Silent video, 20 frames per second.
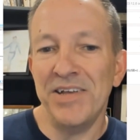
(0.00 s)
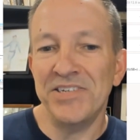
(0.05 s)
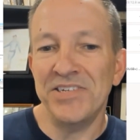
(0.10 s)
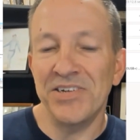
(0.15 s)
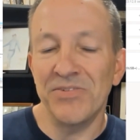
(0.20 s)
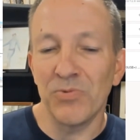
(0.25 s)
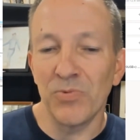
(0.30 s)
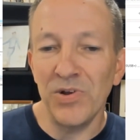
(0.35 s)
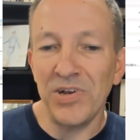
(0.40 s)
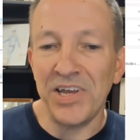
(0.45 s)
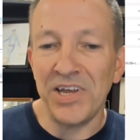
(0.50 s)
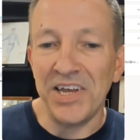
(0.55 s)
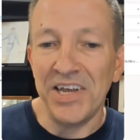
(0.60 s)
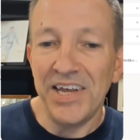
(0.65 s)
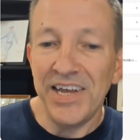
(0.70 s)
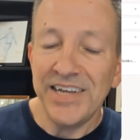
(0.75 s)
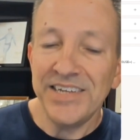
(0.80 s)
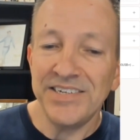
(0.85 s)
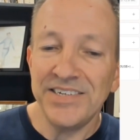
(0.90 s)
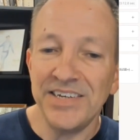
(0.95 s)
makes it really
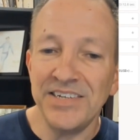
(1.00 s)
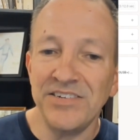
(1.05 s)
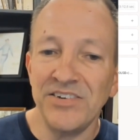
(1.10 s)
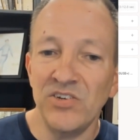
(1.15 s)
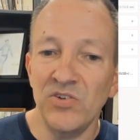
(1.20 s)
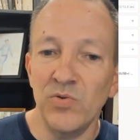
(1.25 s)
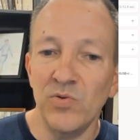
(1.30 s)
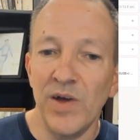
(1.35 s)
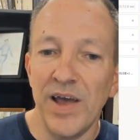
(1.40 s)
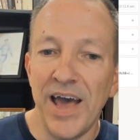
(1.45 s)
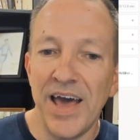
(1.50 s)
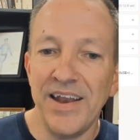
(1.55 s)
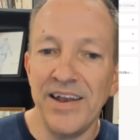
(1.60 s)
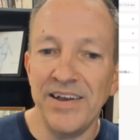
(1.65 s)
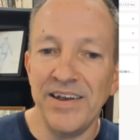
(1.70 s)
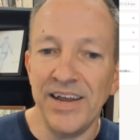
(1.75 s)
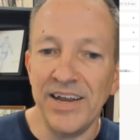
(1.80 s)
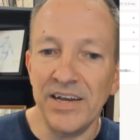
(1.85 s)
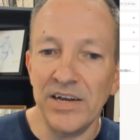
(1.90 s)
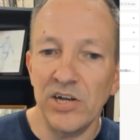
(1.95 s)
easy to do
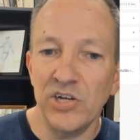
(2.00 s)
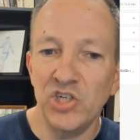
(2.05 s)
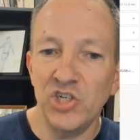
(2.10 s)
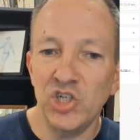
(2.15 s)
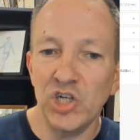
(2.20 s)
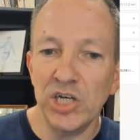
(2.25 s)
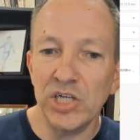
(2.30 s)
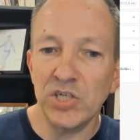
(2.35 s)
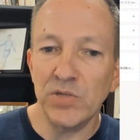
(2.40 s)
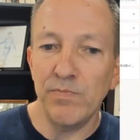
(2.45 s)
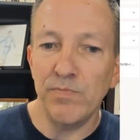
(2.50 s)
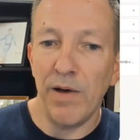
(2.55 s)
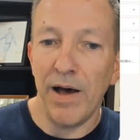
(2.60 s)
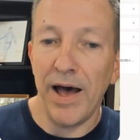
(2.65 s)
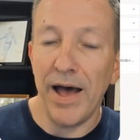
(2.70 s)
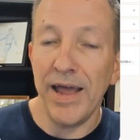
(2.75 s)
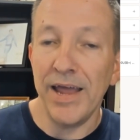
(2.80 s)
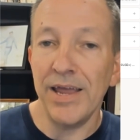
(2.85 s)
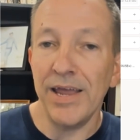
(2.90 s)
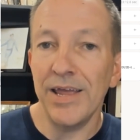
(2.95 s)
editing just
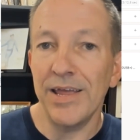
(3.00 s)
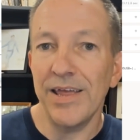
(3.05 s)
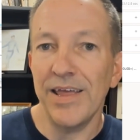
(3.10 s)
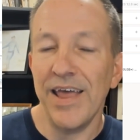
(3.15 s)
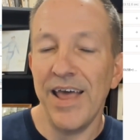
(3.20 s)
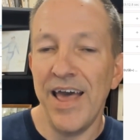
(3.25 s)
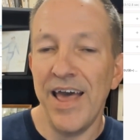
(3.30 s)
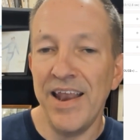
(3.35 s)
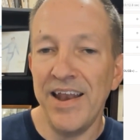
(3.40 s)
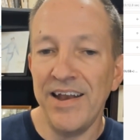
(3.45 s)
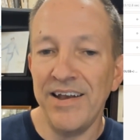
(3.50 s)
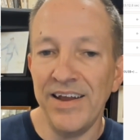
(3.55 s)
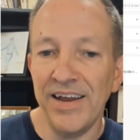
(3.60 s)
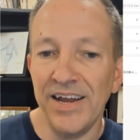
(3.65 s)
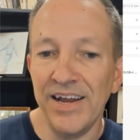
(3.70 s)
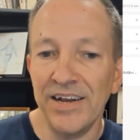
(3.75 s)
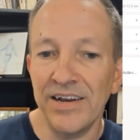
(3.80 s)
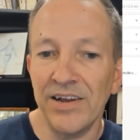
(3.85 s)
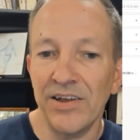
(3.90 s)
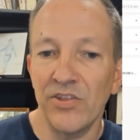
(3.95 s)
by
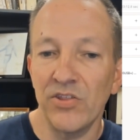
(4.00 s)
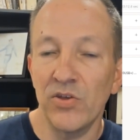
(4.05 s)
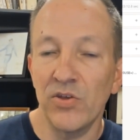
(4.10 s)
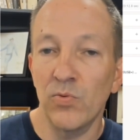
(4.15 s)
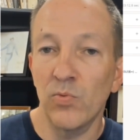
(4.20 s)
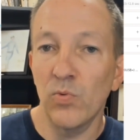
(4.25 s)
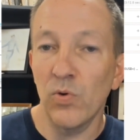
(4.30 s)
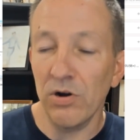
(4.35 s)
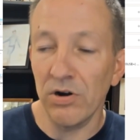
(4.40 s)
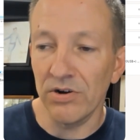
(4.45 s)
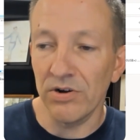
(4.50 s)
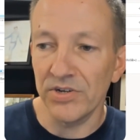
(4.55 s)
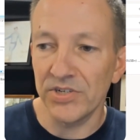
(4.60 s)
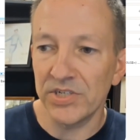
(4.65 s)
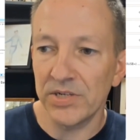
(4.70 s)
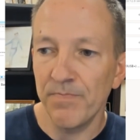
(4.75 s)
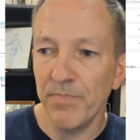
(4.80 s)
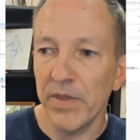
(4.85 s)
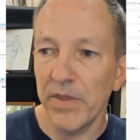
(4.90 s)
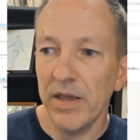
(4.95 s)
editing the
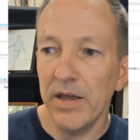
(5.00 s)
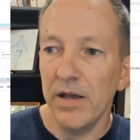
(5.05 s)
words.